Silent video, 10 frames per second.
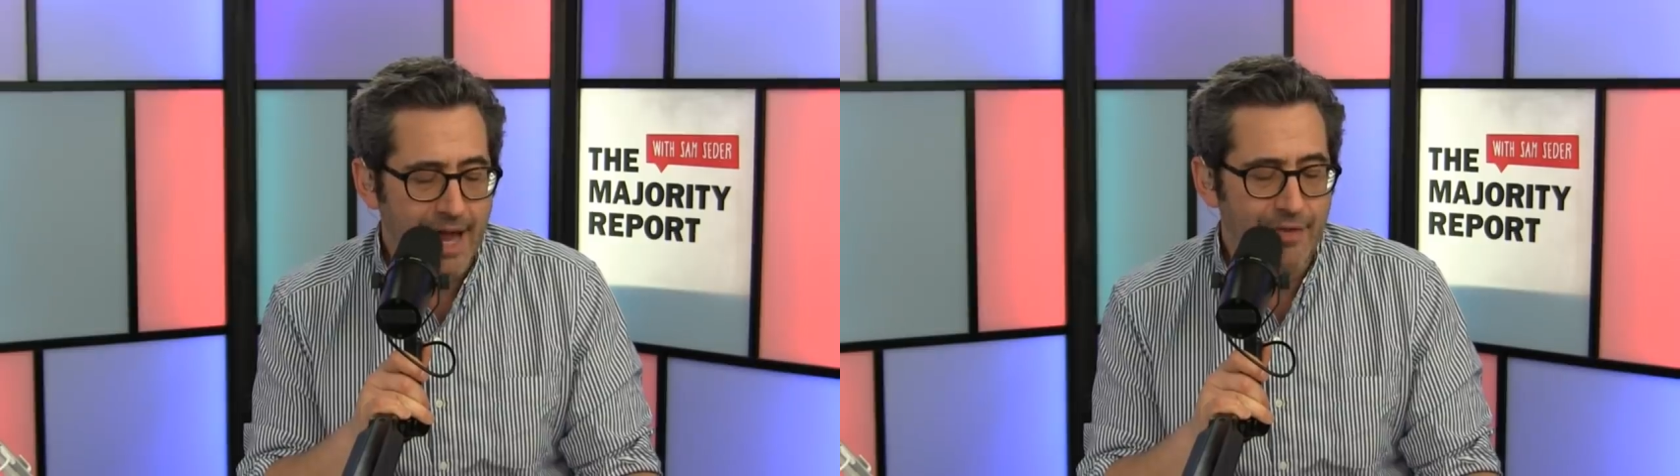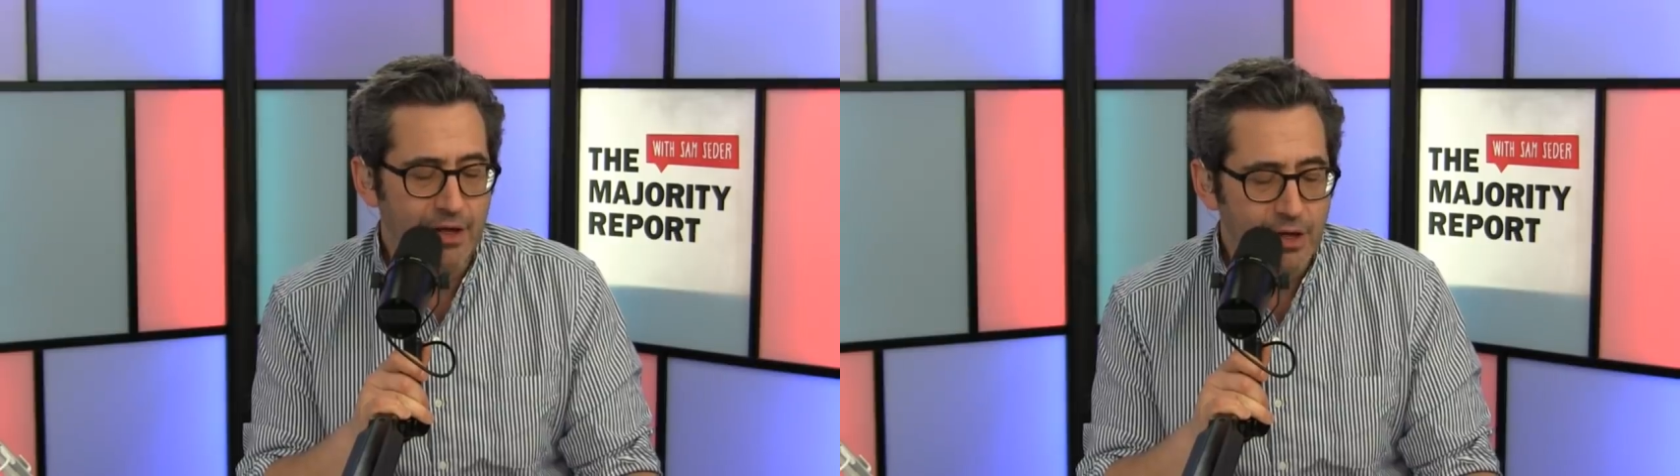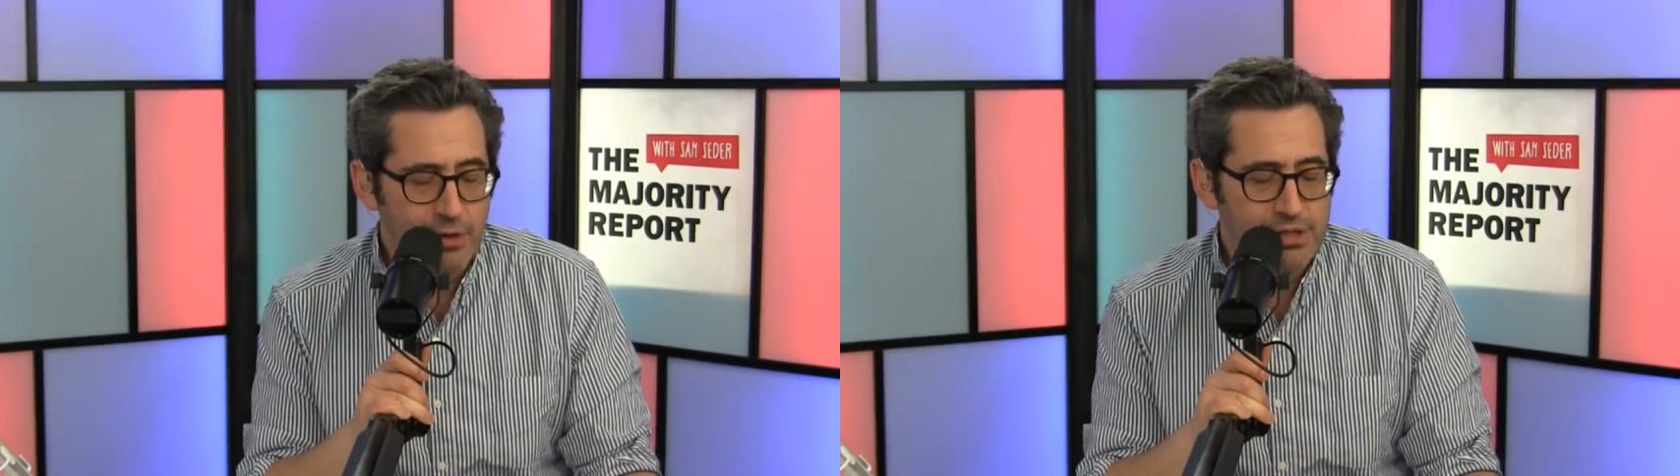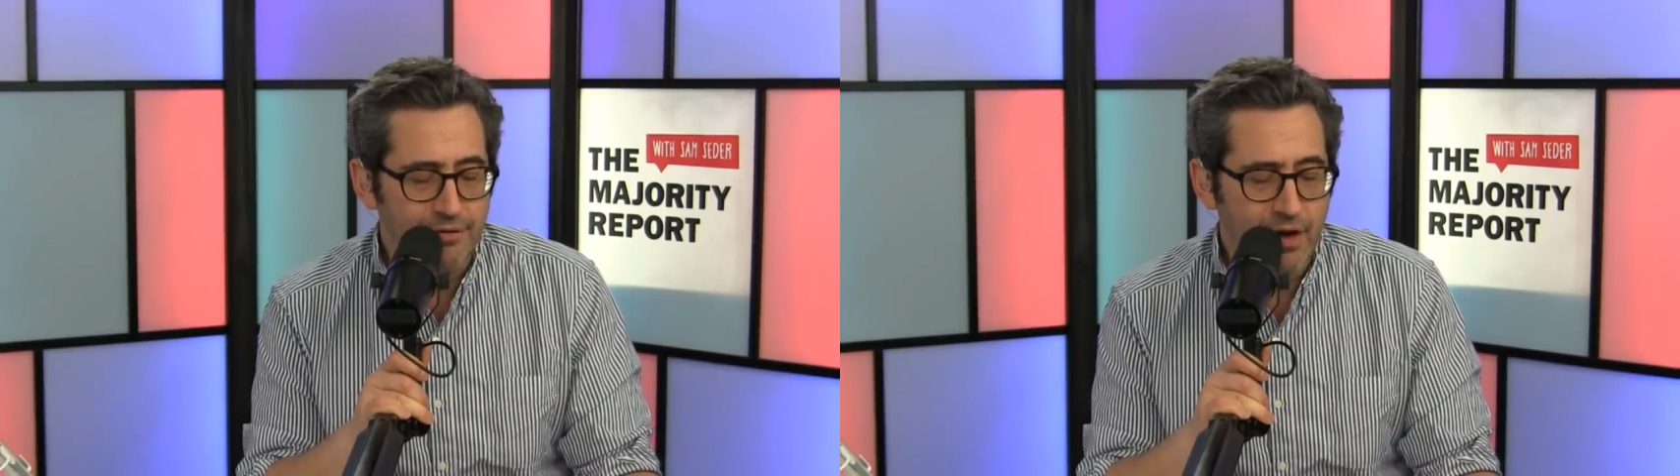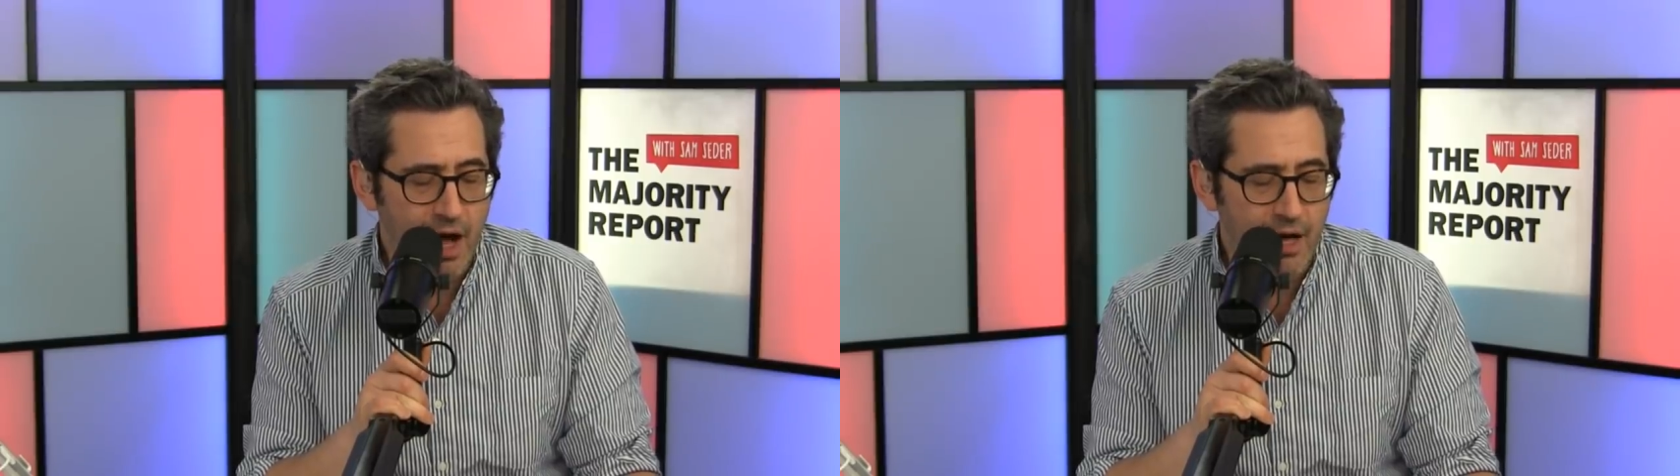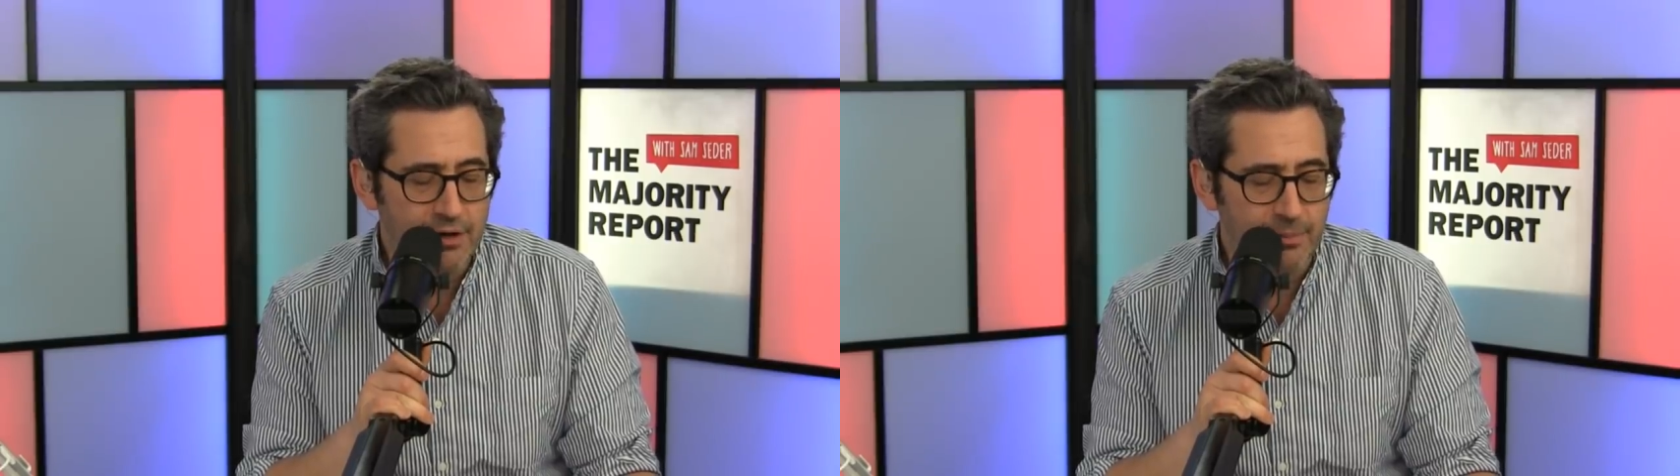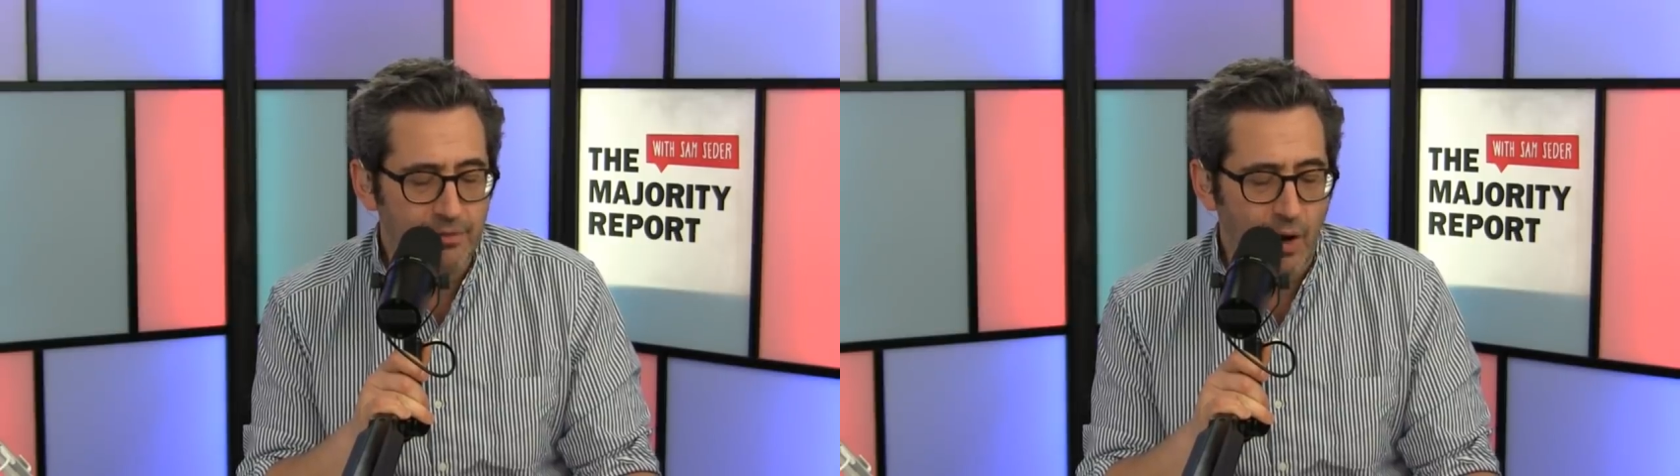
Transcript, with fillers: and the use of condoms